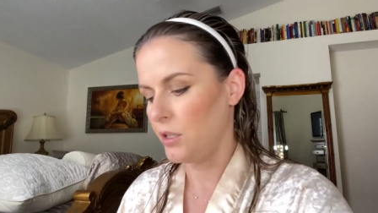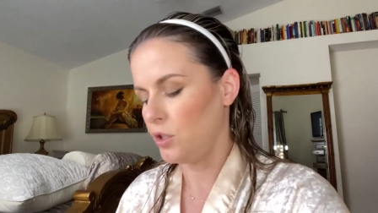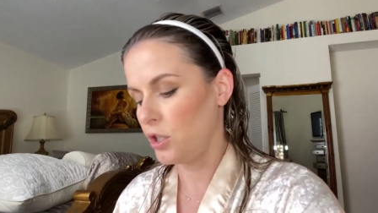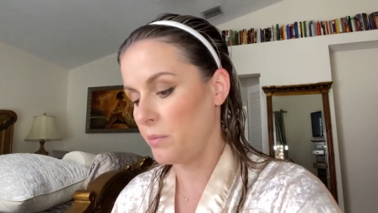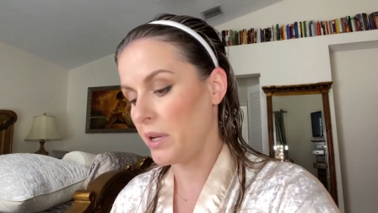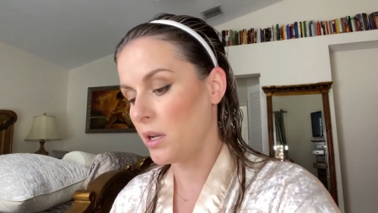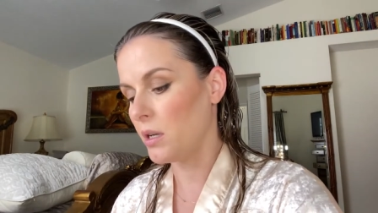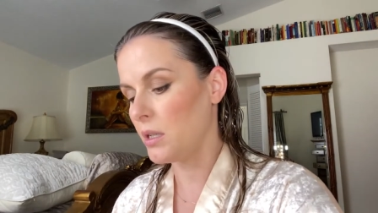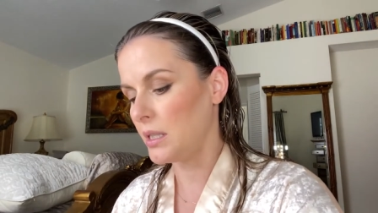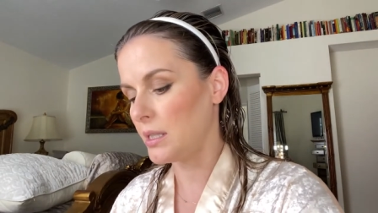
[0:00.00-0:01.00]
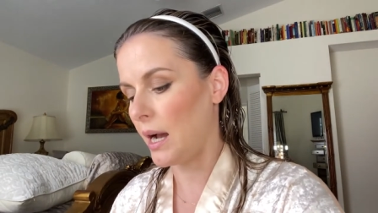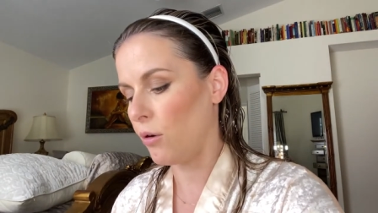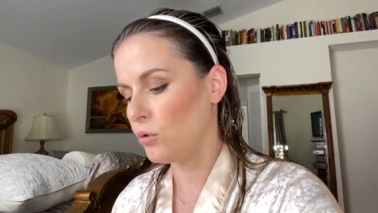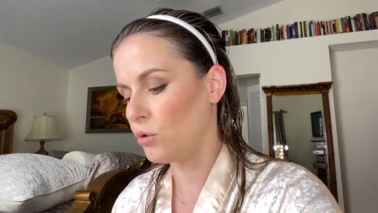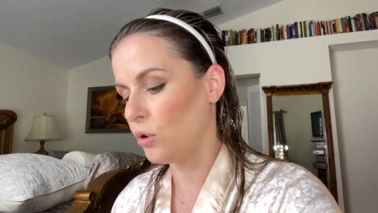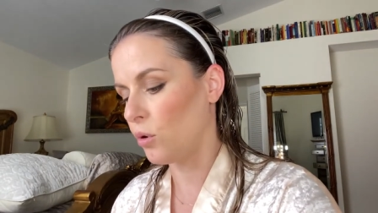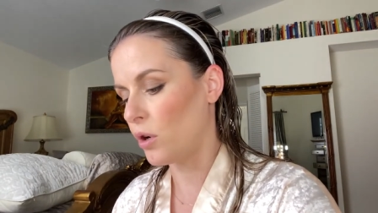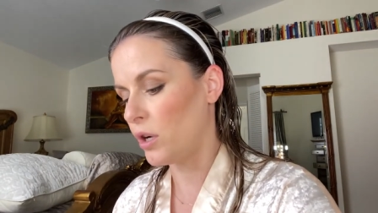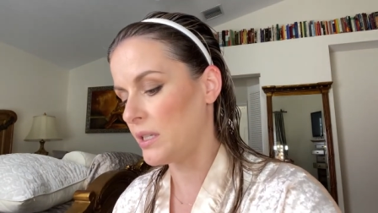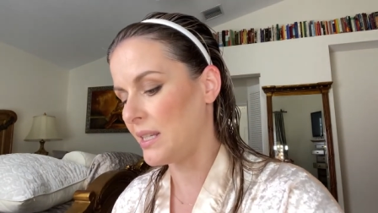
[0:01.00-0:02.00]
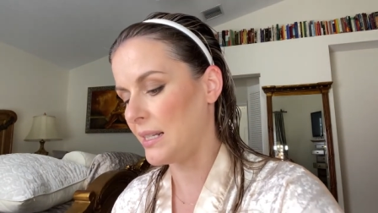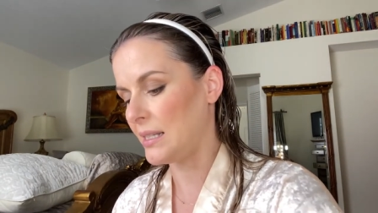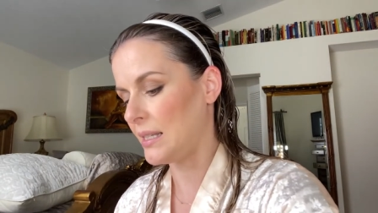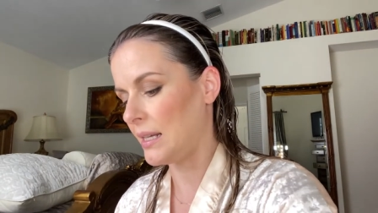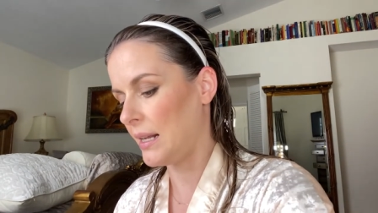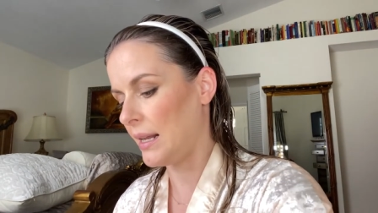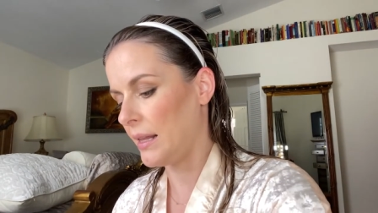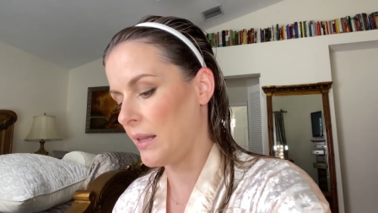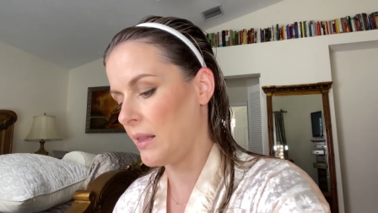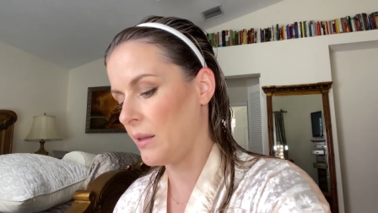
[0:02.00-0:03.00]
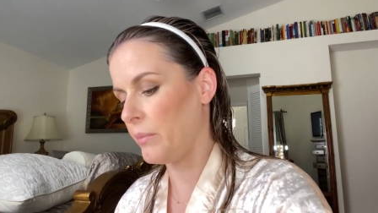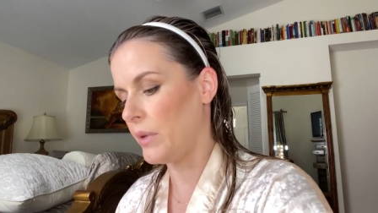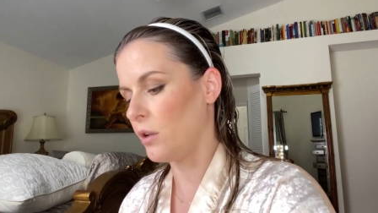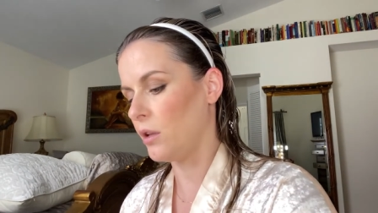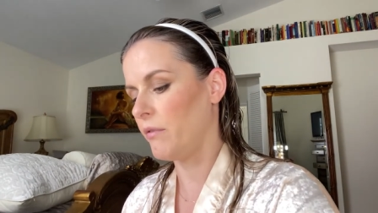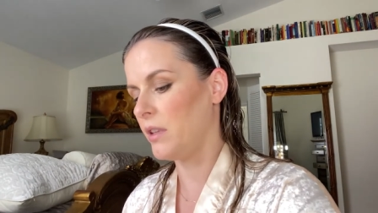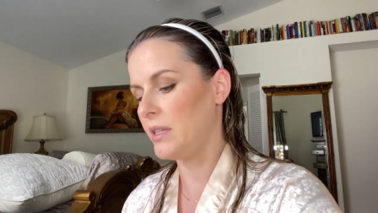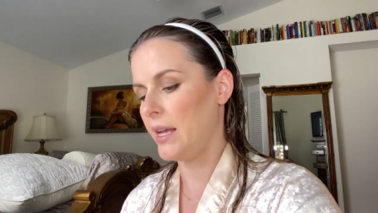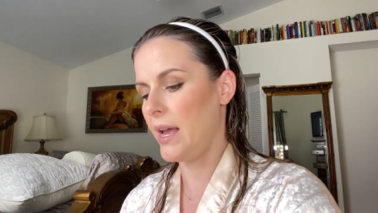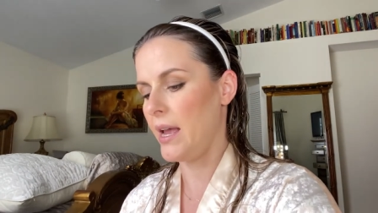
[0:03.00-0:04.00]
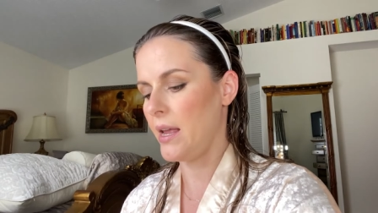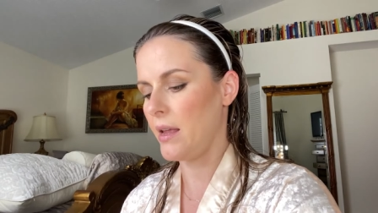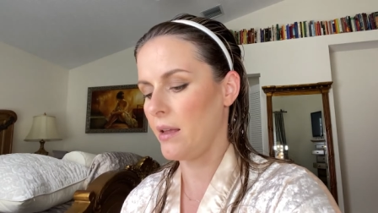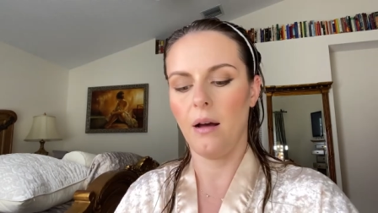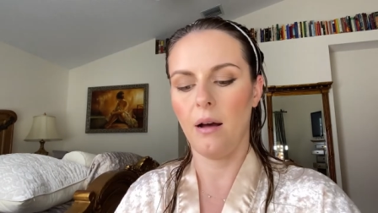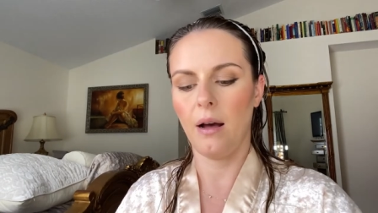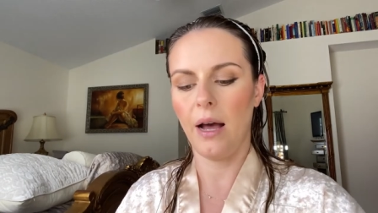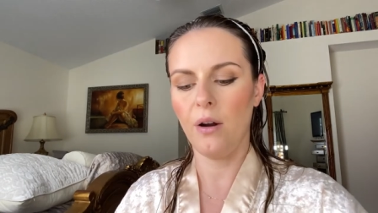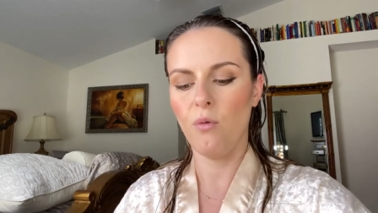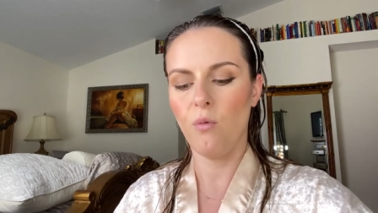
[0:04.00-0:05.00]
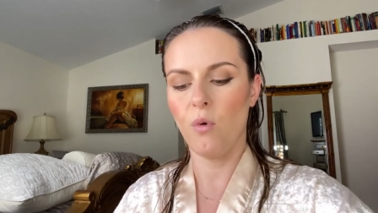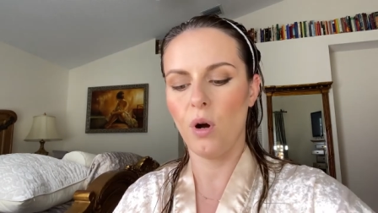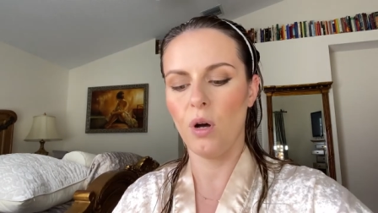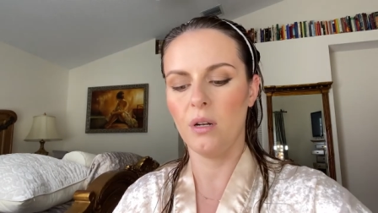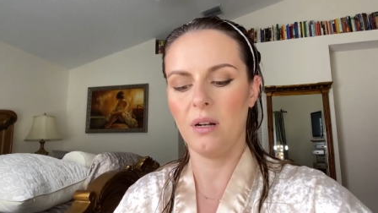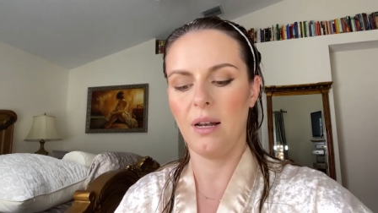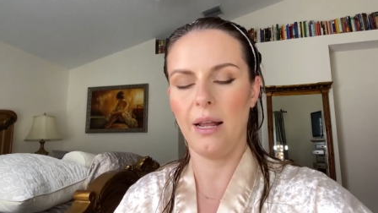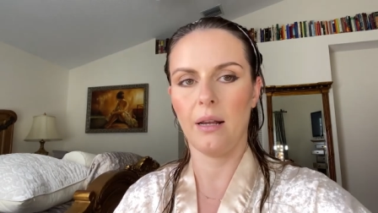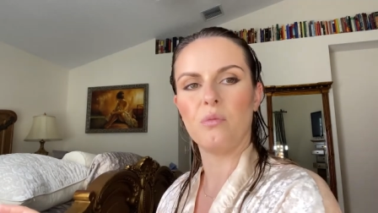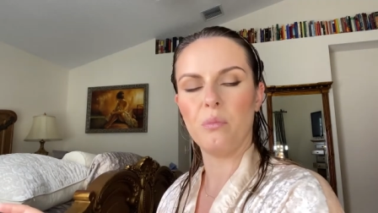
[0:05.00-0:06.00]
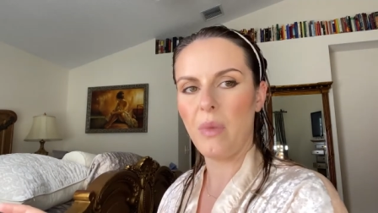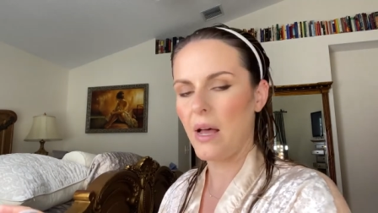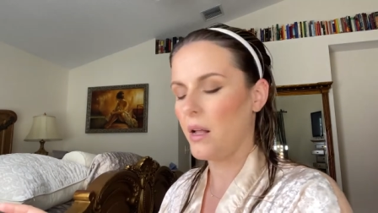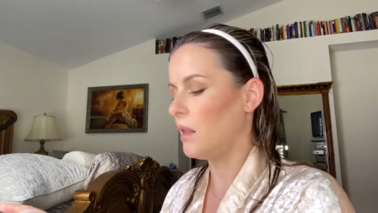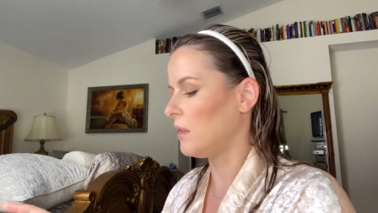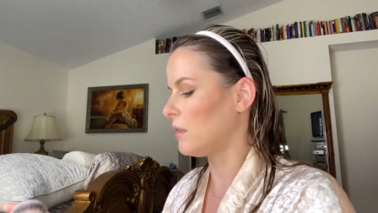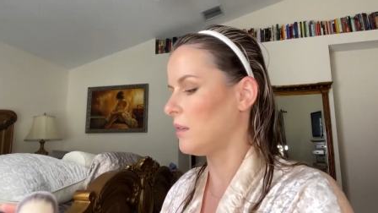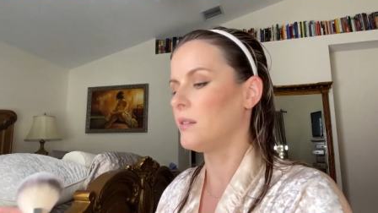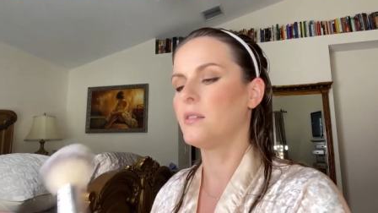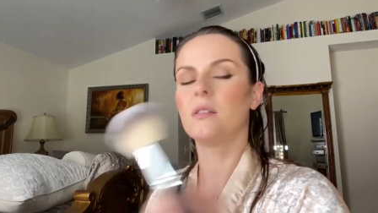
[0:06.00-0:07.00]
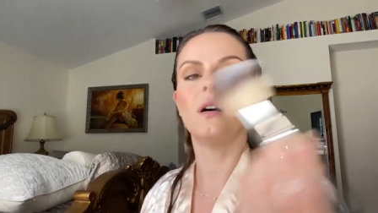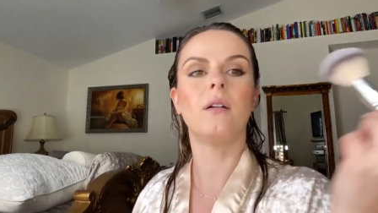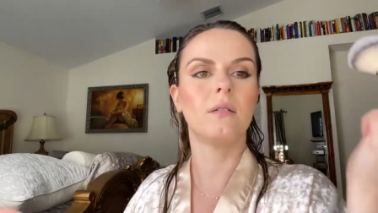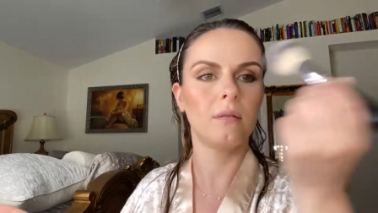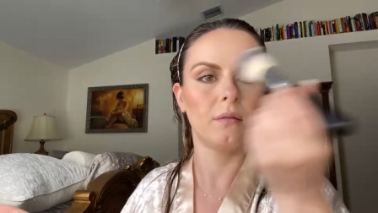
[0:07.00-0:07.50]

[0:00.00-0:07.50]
Just because it's outdoors and it's in the, in the middle of the day, uh, I don't want like to melt, so